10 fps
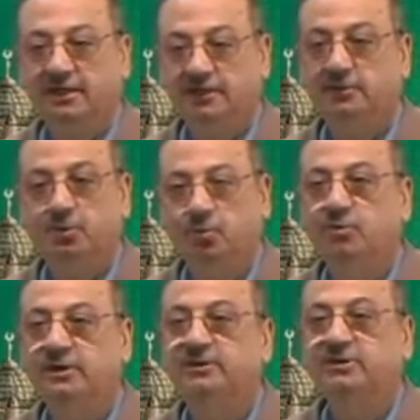The root
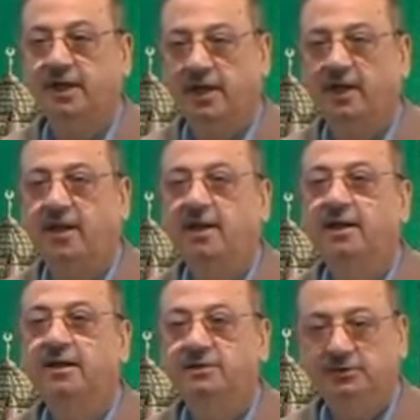is
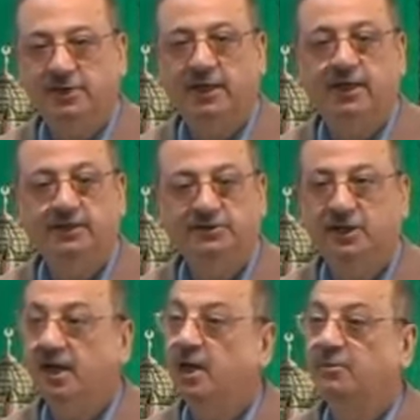hajaja.